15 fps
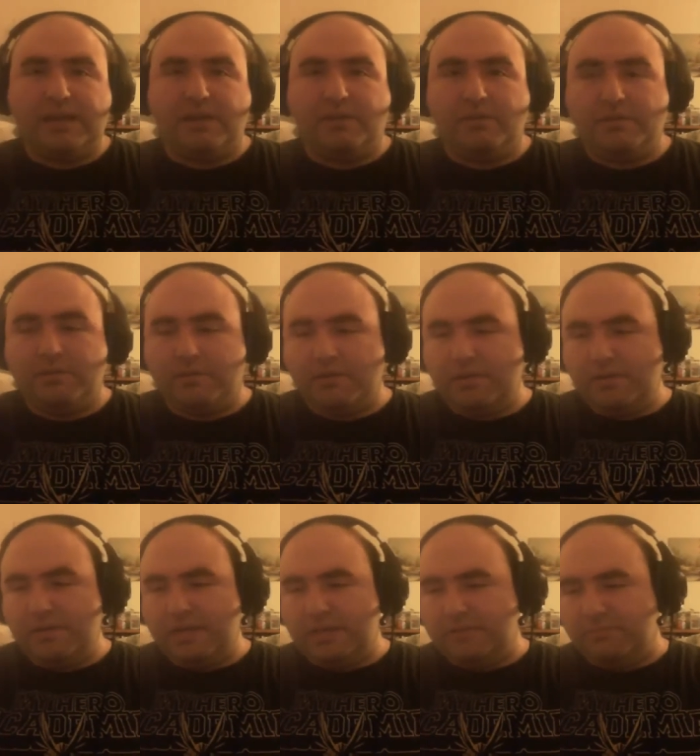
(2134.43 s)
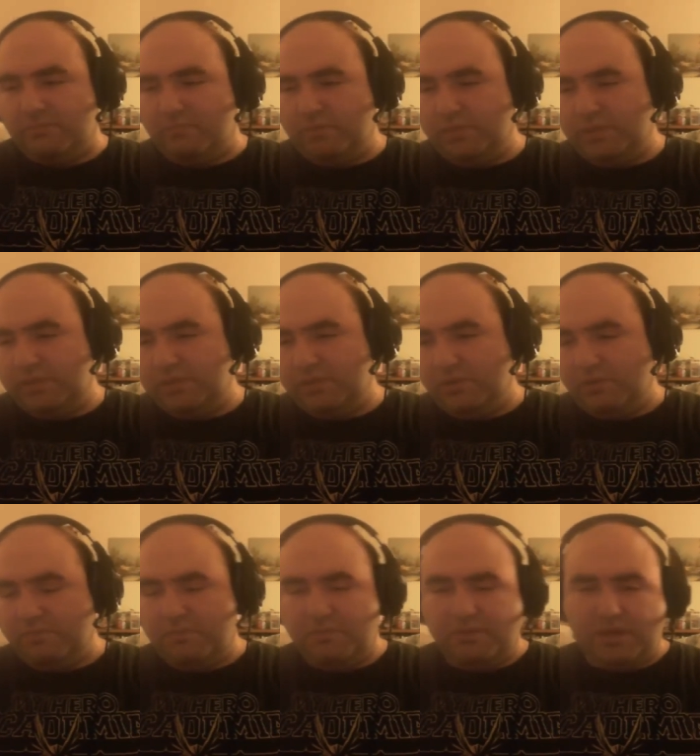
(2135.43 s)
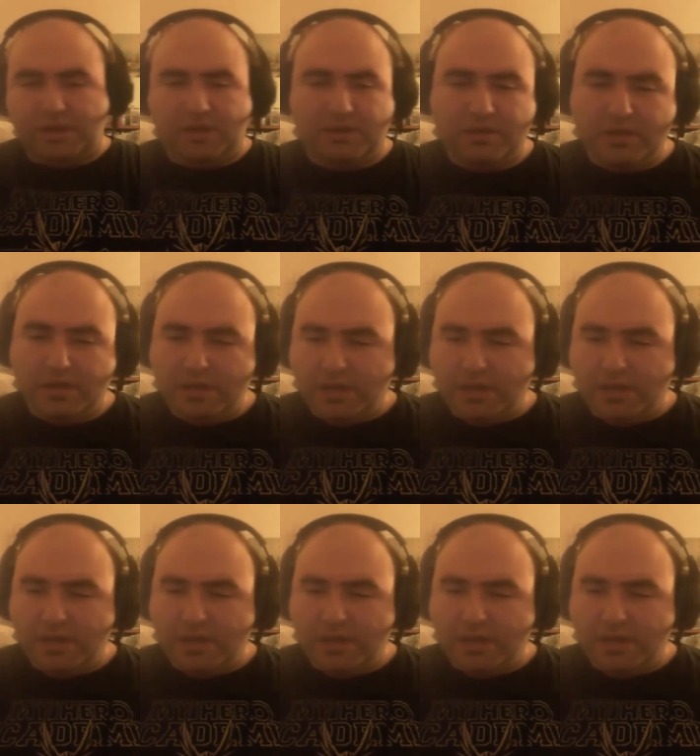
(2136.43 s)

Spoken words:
Wow. All right. That's really dope. Okay.